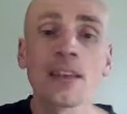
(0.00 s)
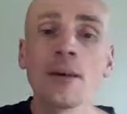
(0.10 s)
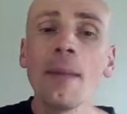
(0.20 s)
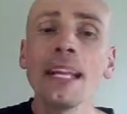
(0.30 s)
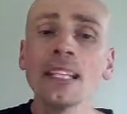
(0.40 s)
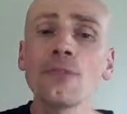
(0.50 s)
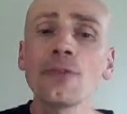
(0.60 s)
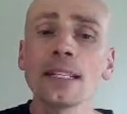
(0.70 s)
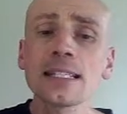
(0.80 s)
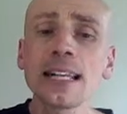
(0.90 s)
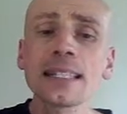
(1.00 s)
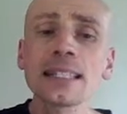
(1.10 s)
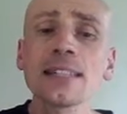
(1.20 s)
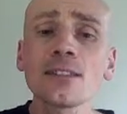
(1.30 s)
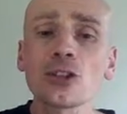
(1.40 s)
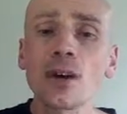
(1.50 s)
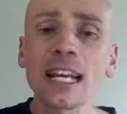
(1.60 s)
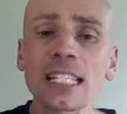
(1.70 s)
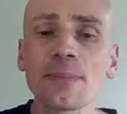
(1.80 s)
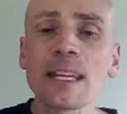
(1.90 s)
The main difference that still
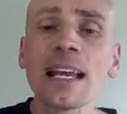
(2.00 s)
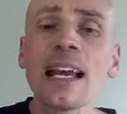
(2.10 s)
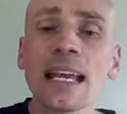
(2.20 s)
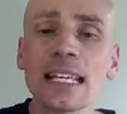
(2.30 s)
strikes me